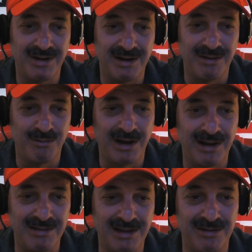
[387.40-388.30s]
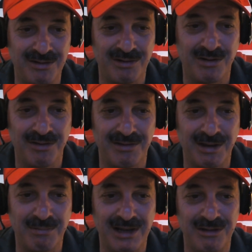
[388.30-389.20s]
They should have called it
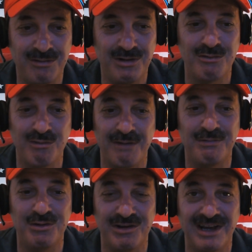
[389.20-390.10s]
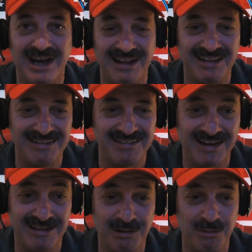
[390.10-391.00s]
like pedestrian refugee islands. I
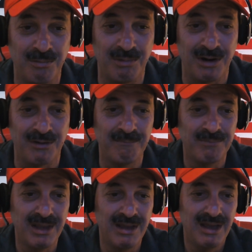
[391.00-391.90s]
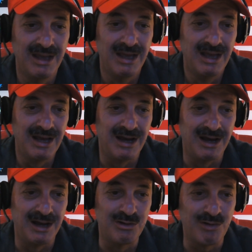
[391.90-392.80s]
guess that would have been better.
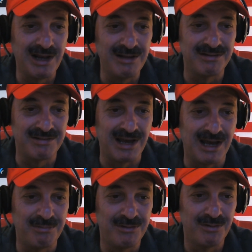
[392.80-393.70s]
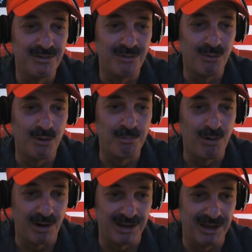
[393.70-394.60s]
Transit stops or
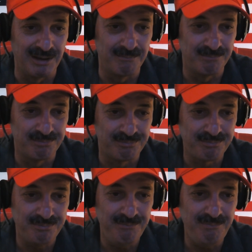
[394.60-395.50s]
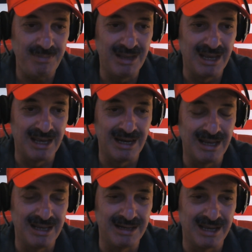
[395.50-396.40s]
parking.
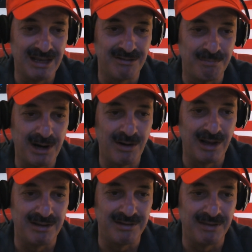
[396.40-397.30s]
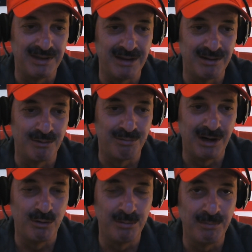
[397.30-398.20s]
And in the case of Paradise, I think it
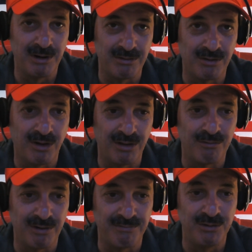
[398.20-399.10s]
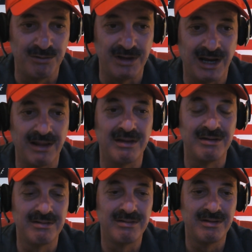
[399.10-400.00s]
probably would have been better to call it refugee
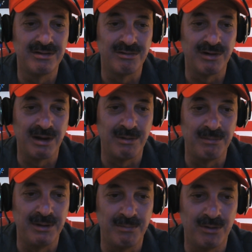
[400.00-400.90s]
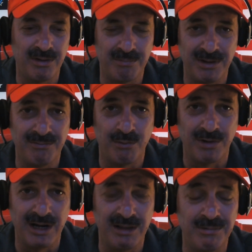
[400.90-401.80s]
islands, considering how many people, I believe
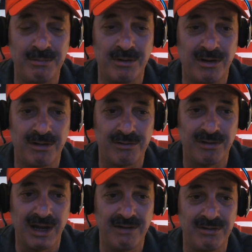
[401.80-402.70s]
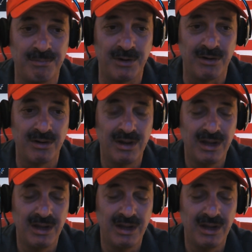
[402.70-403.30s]
over 80 people lost their lives up there,